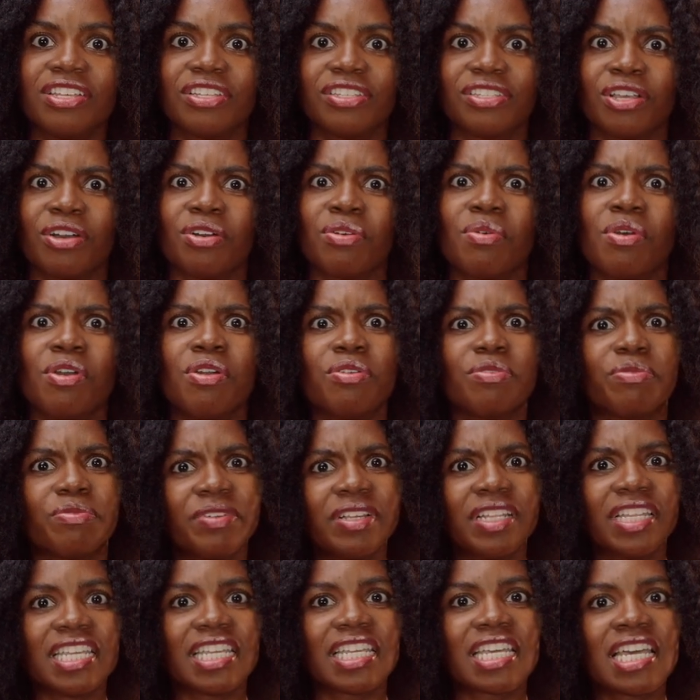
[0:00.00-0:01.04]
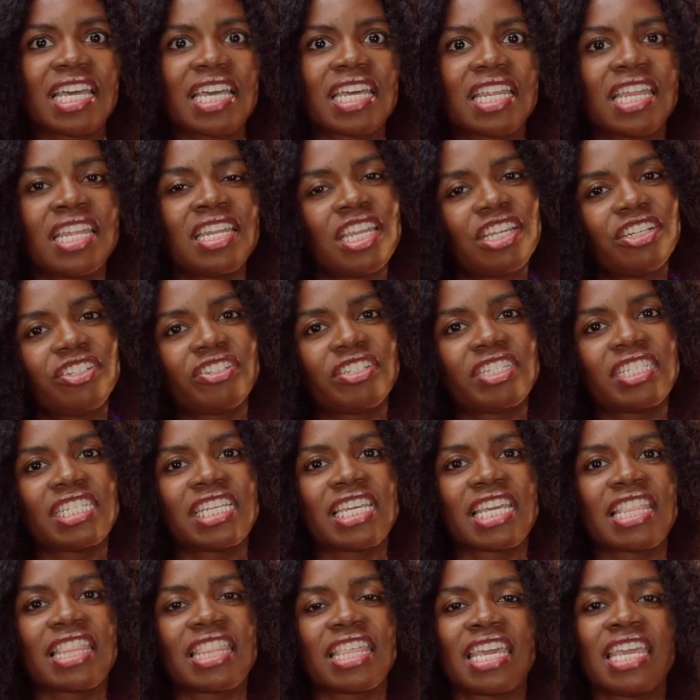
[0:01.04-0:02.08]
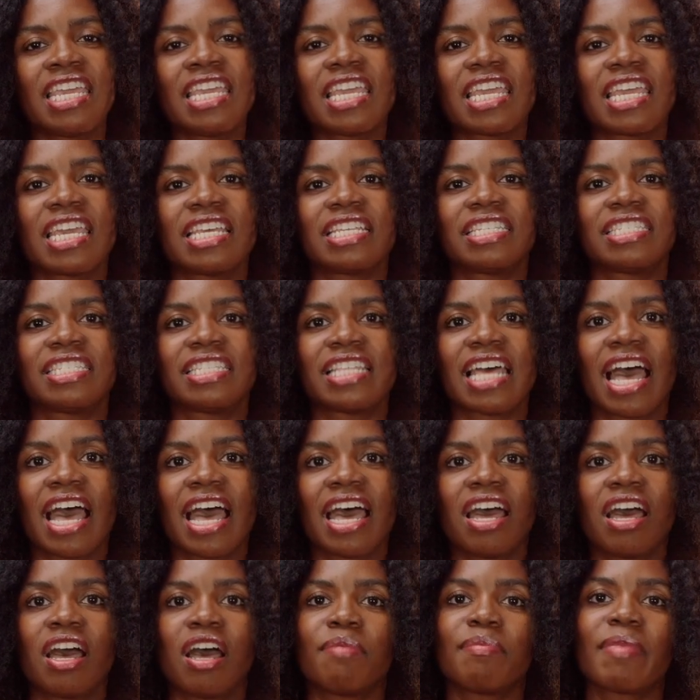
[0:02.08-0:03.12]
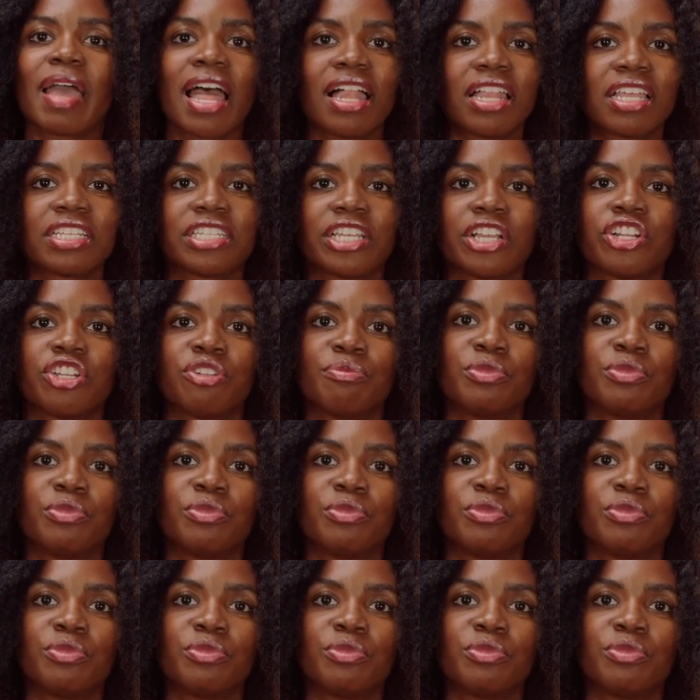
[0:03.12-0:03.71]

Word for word: So really good. An interesting thing is that Alexander